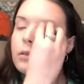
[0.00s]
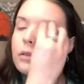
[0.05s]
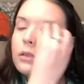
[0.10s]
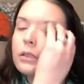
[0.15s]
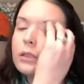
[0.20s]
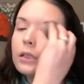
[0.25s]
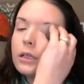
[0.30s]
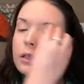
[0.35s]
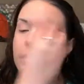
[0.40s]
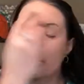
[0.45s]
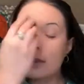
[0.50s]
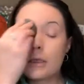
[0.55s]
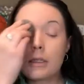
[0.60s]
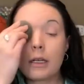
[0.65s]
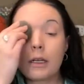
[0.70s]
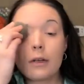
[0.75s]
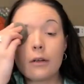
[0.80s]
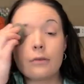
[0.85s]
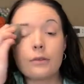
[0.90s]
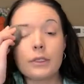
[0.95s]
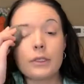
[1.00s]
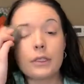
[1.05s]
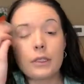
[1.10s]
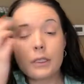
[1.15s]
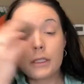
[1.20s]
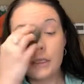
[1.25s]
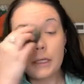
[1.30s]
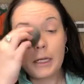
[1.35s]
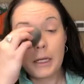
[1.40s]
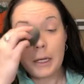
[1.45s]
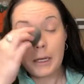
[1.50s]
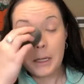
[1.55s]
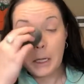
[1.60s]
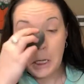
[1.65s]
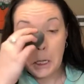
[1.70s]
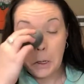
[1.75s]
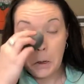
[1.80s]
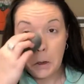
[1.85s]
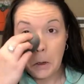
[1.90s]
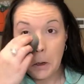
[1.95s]
It does set everything
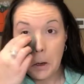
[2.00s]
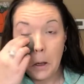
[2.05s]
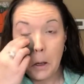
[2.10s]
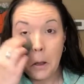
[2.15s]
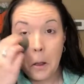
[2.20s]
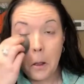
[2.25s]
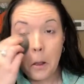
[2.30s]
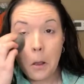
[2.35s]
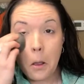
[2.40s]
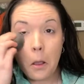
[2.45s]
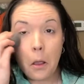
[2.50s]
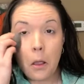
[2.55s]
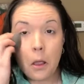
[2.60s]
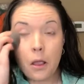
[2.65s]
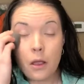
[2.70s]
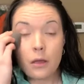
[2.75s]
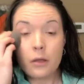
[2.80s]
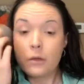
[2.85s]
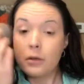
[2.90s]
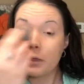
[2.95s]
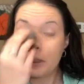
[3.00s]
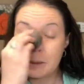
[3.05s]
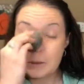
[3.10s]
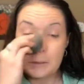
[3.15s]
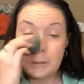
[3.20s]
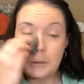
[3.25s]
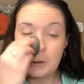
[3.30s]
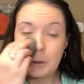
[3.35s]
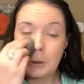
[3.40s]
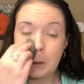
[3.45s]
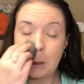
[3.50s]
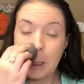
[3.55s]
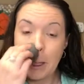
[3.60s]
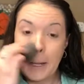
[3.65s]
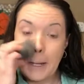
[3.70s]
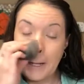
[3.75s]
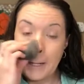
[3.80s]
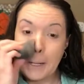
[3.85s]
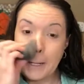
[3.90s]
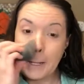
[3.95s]
down. Doesn't look
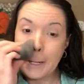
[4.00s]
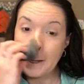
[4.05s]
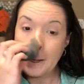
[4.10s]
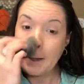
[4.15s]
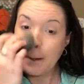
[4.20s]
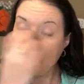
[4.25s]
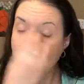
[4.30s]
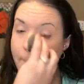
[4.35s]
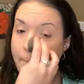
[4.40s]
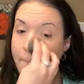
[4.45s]
cakey